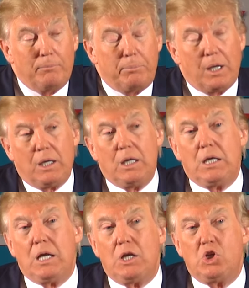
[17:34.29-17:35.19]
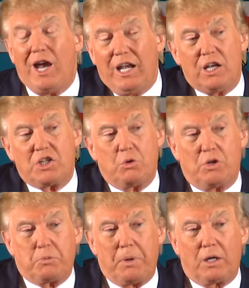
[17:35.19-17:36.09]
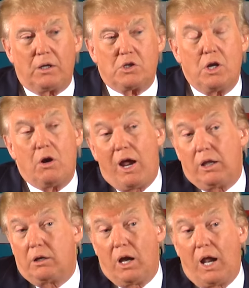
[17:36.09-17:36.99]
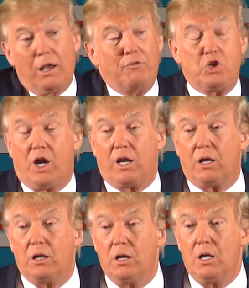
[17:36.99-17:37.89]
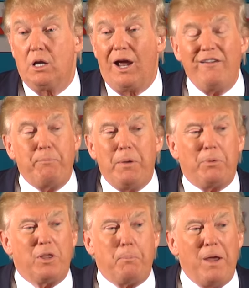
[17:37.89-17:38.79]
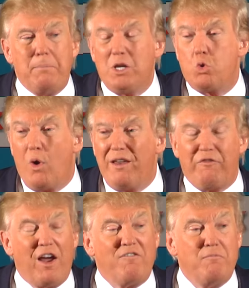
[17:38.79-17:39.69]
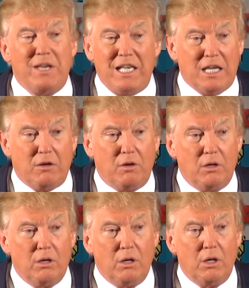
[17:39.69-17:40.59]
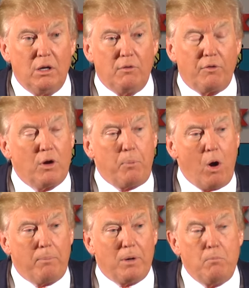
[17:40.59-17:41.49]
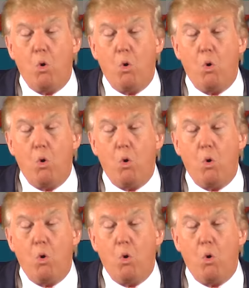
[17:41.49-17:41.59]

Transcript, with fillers: But China doesn't respect us. You know, I, I love China. I have people that pay me 25 million for an apartment,